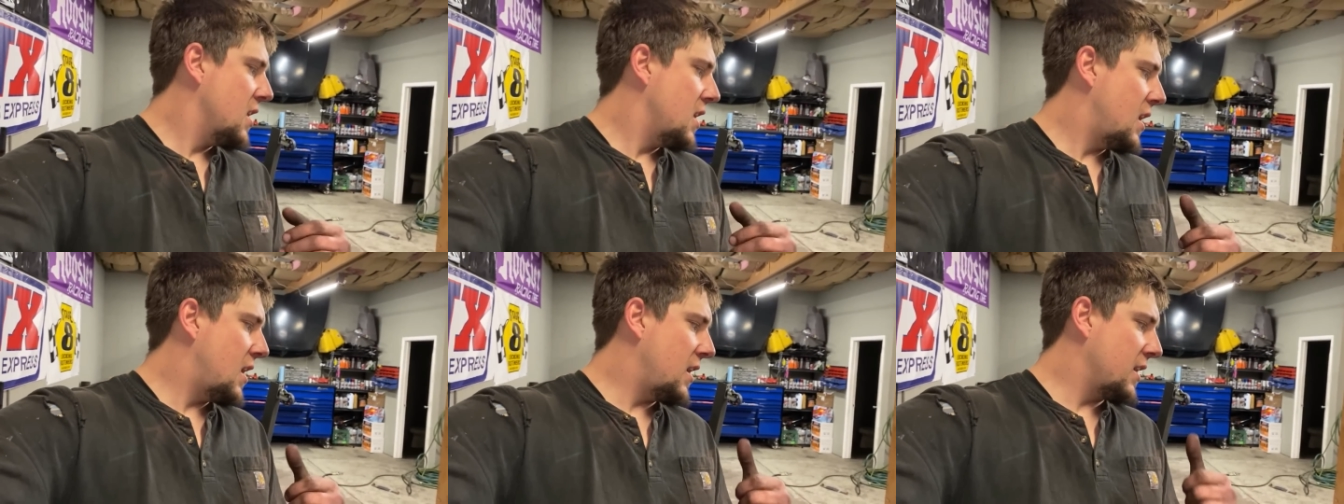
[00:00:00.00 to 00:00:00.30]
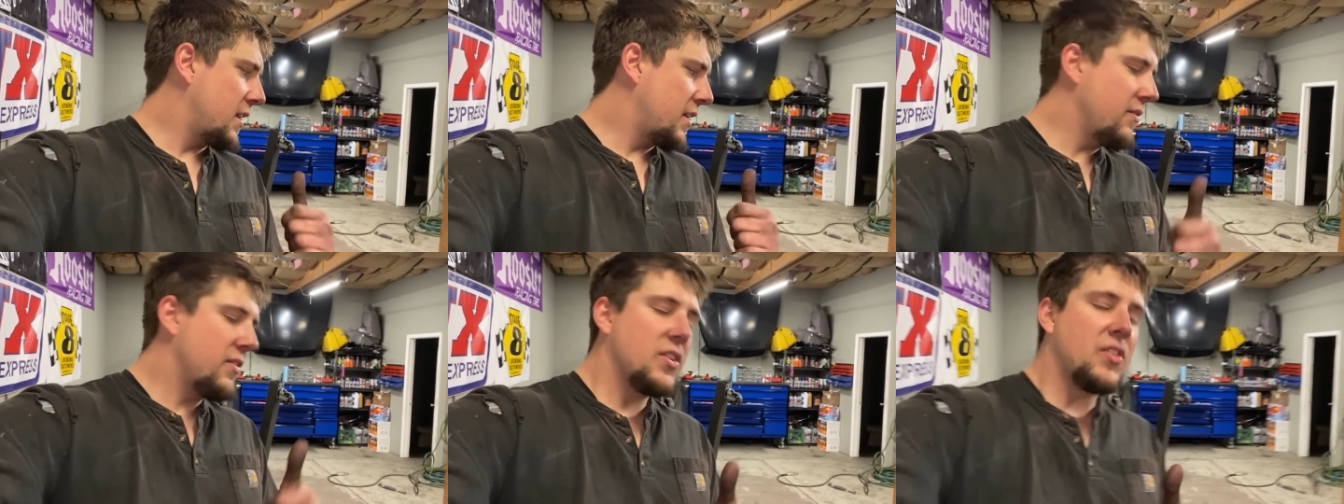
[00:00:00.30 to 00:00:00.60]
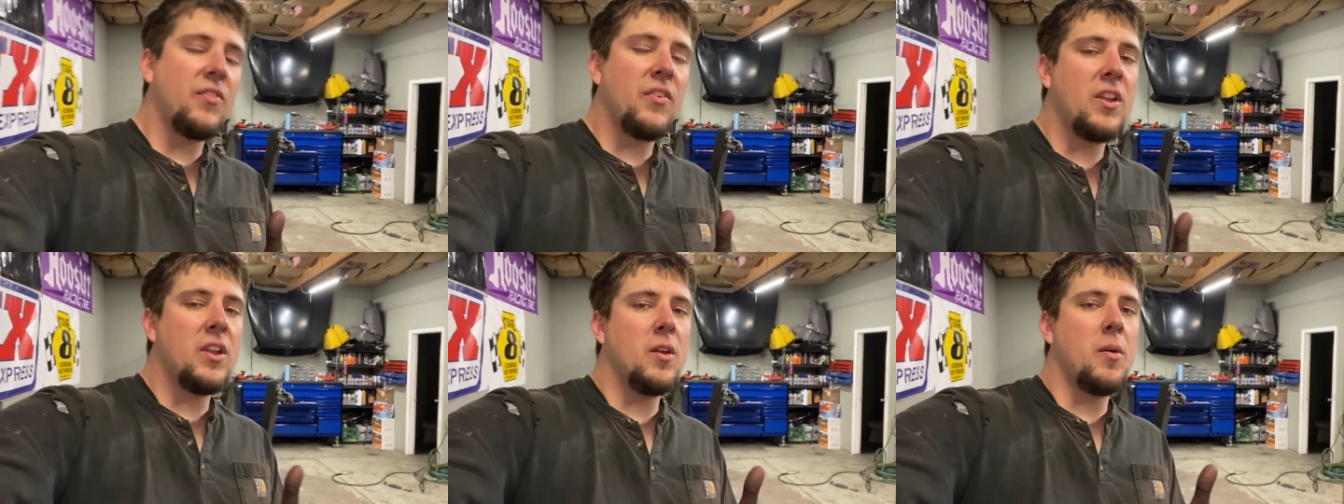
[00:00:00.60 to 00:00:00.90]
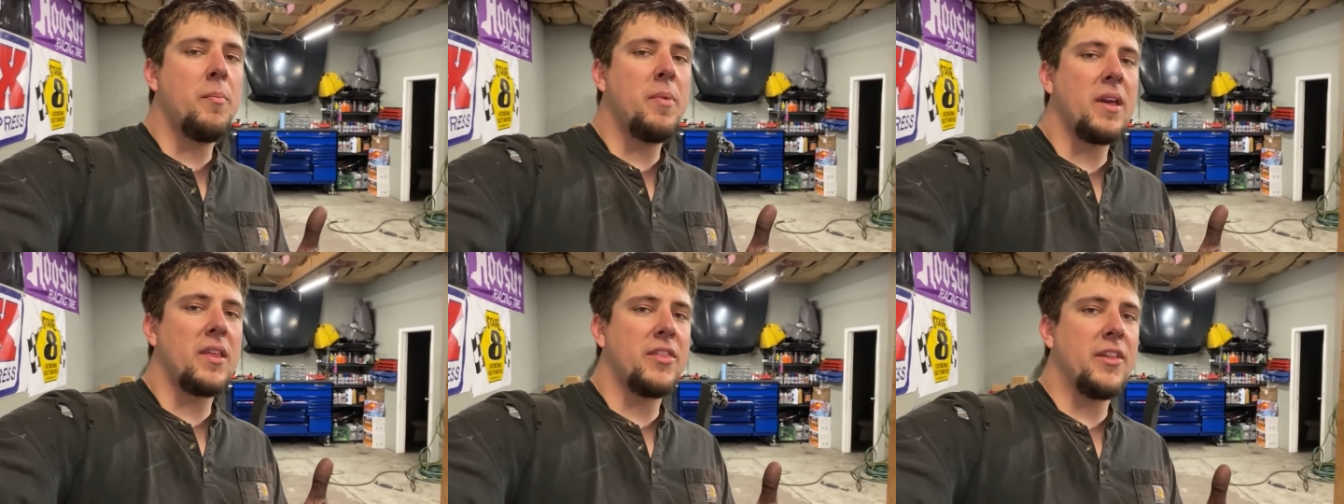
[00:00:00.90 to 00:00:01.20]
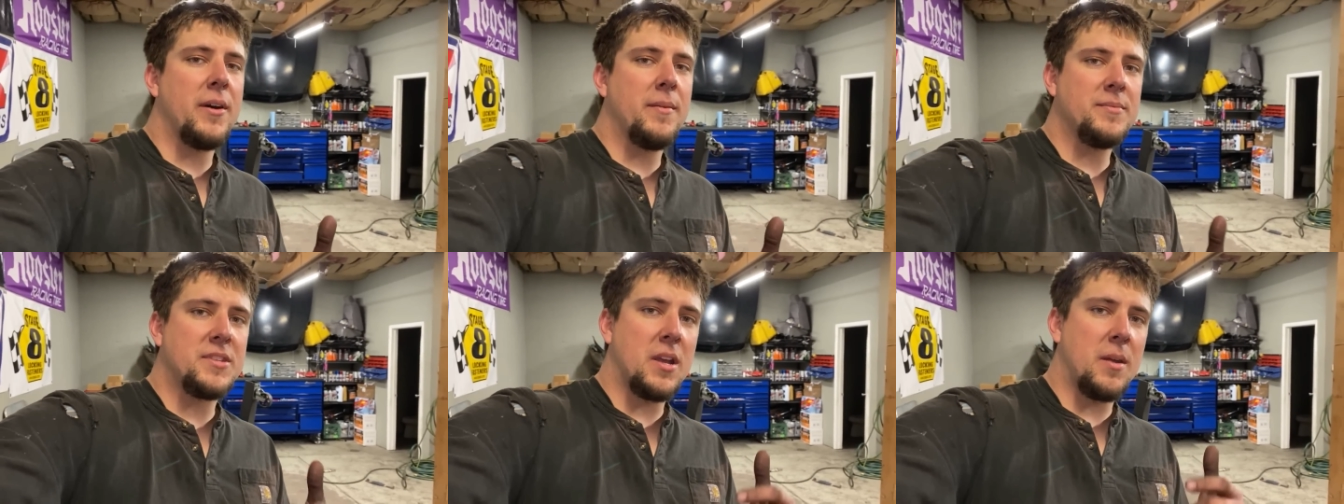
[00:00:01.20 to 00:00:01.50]
Uh, give this video a big
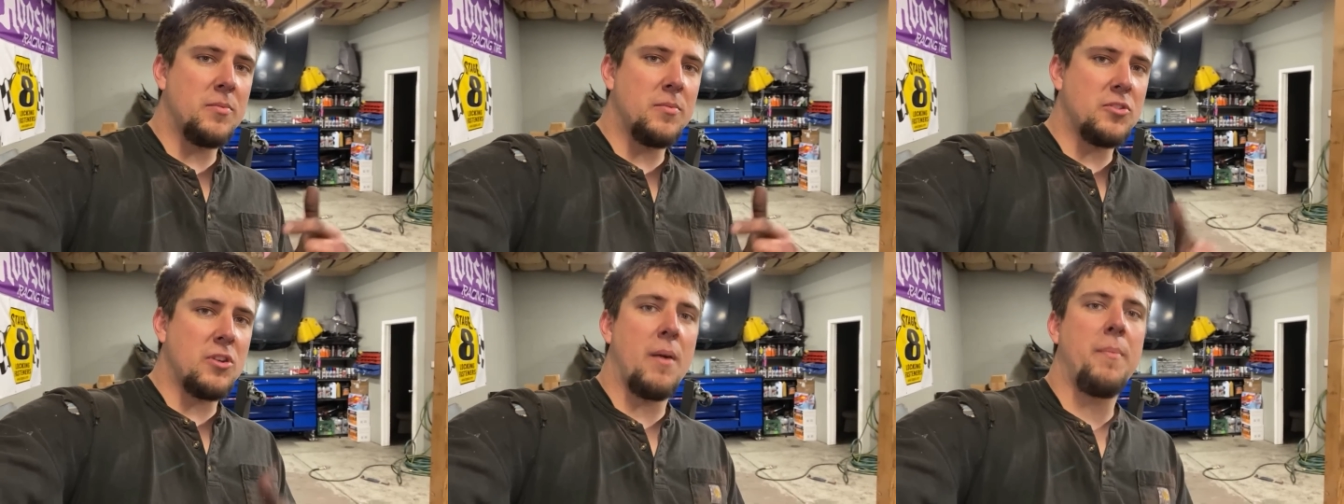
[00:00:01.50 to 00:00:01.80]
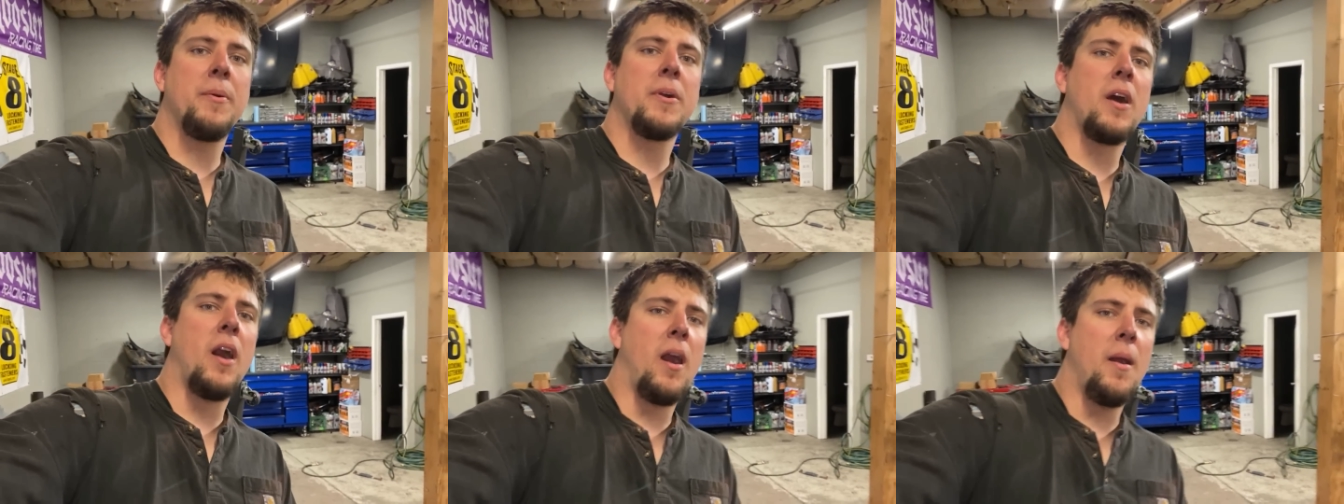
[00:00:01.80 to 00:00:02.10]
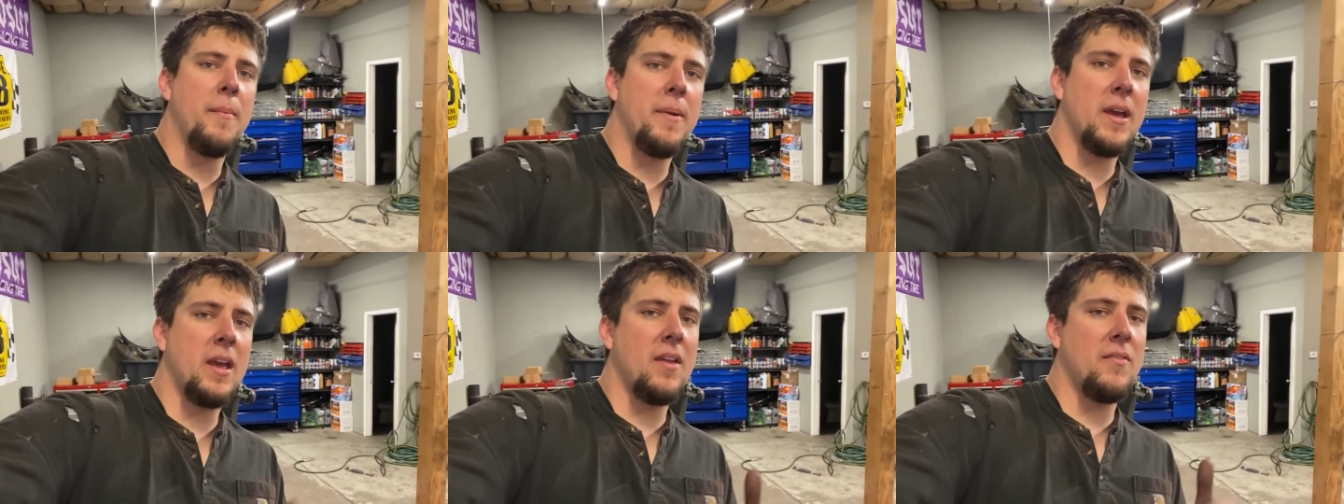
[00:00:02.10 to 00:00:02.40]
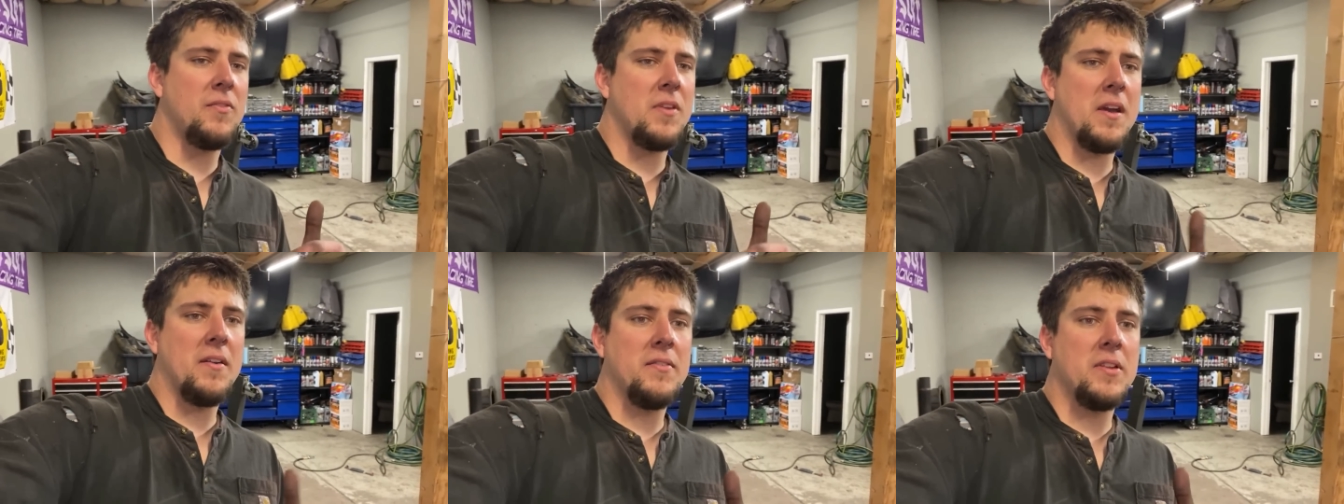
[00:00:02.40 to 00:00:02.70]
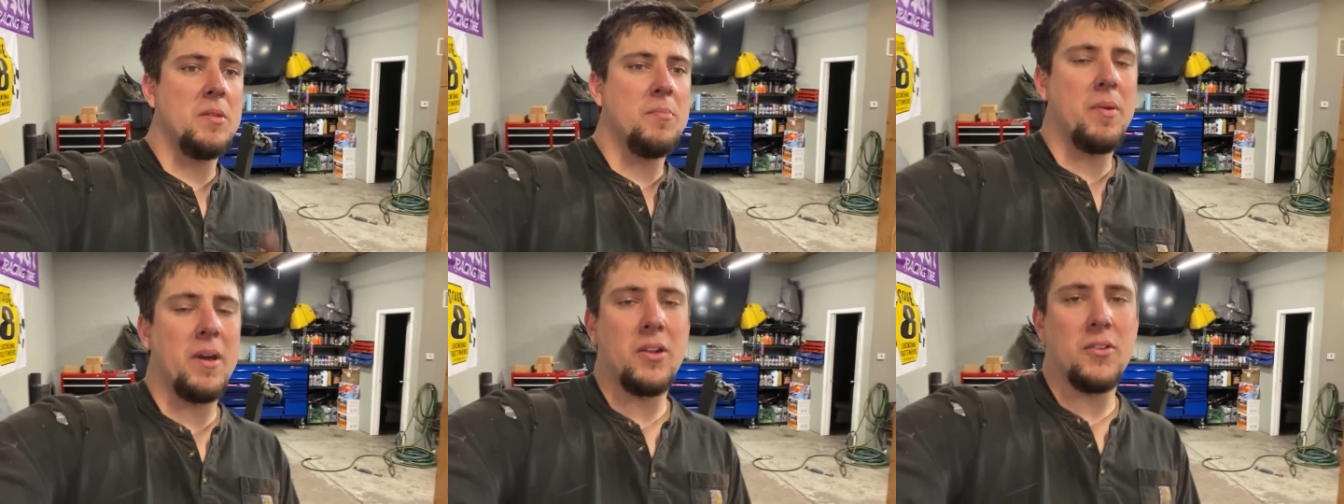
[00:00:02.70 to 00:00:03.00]
thumbs up. Drop a comment if you have
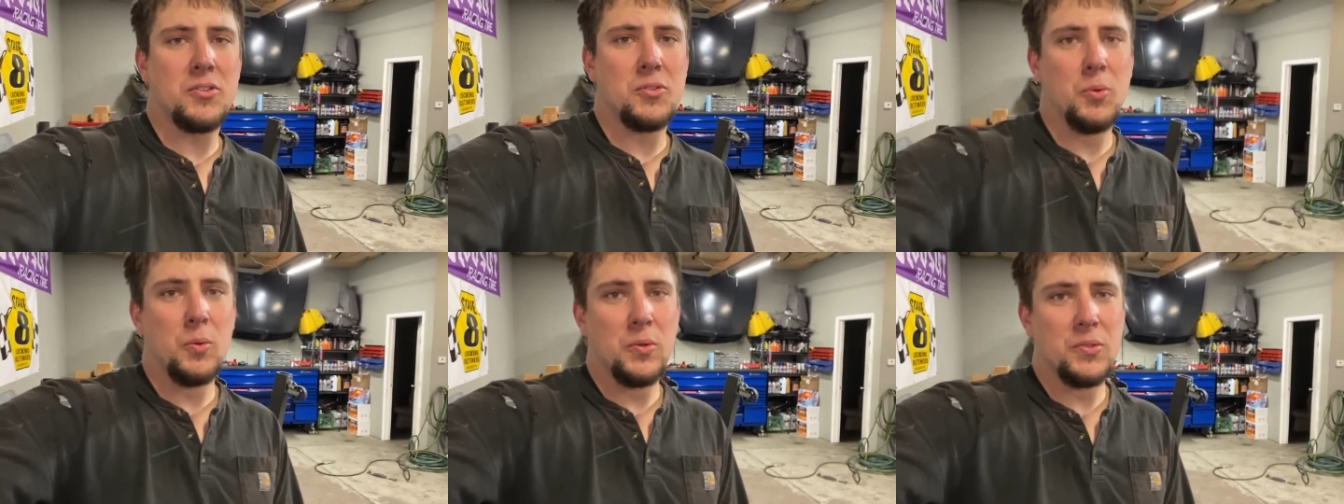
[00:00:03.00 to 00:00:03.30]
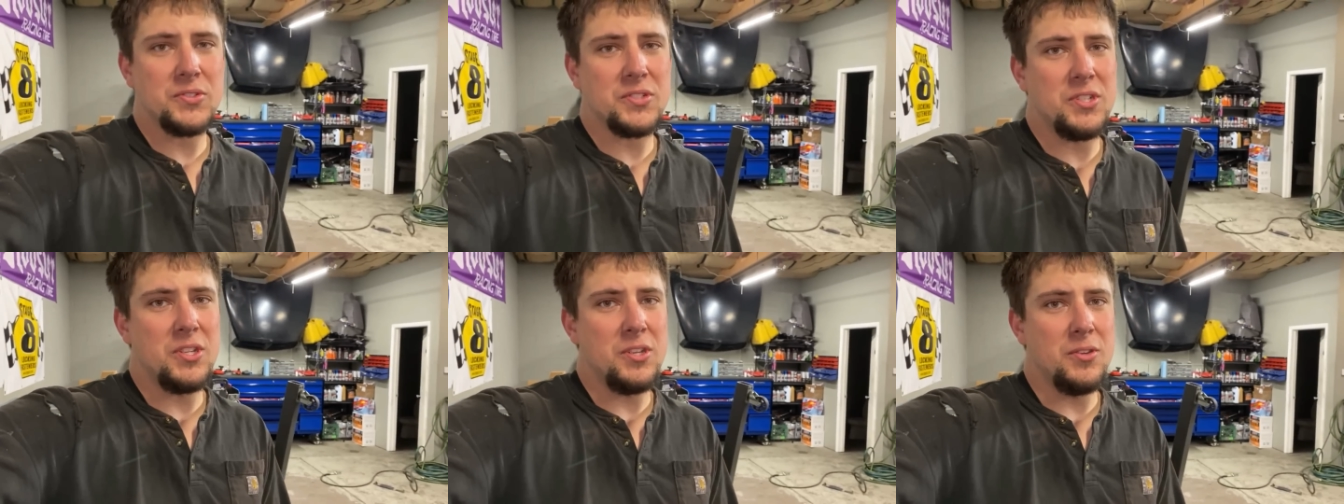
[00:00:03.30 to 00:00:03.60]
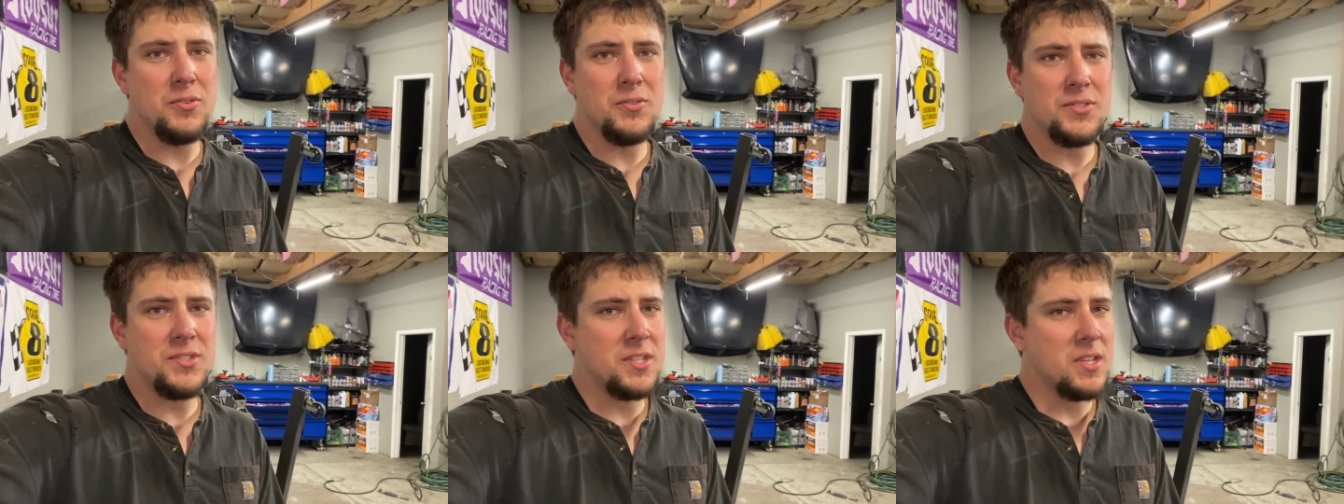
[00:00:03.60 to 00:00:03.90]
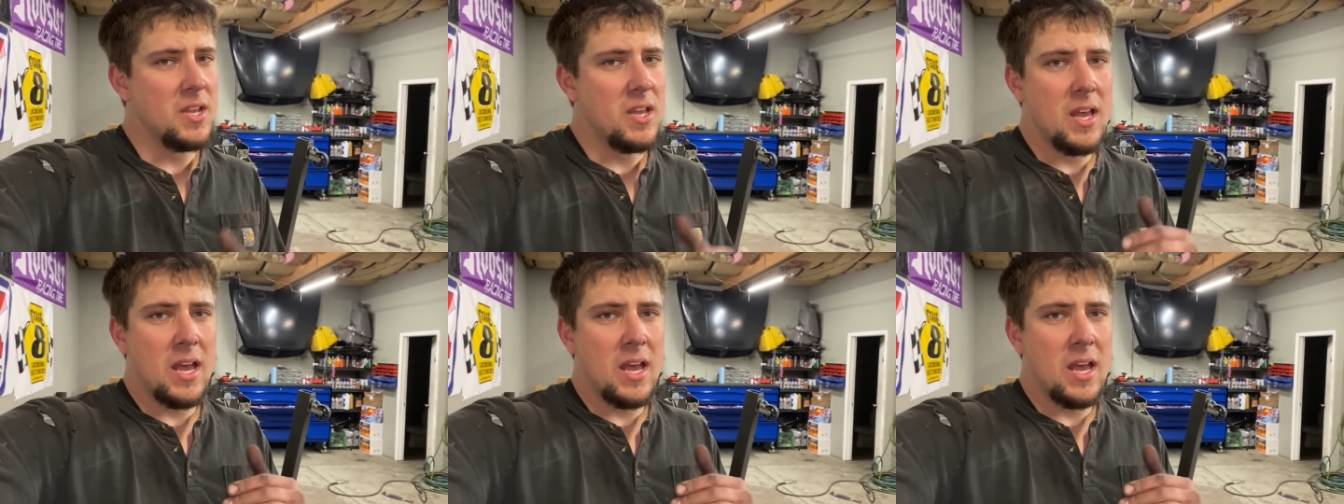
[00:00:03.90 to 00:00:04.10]
any better tools to use.